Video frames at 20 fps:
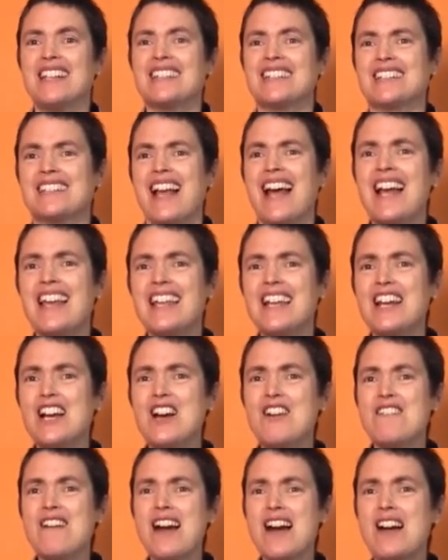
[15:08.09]
Sally
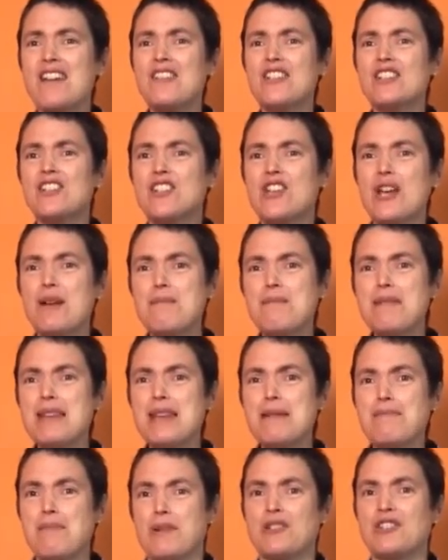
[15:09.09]
go round the
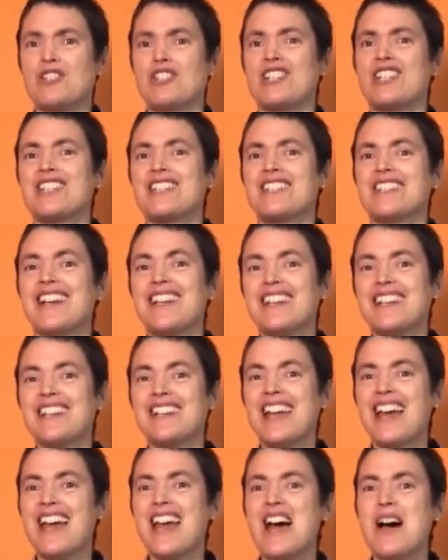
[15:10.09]
chimney pots on a
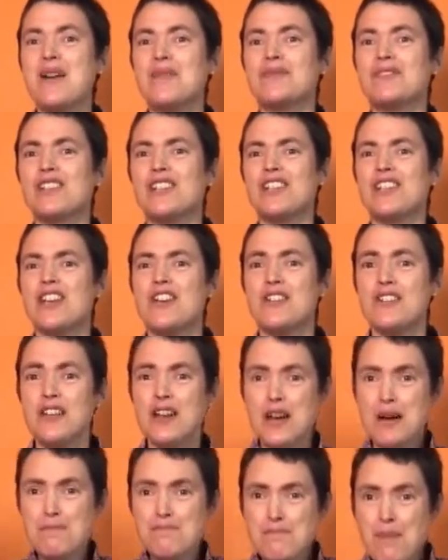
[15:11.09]
Sunday afternoon.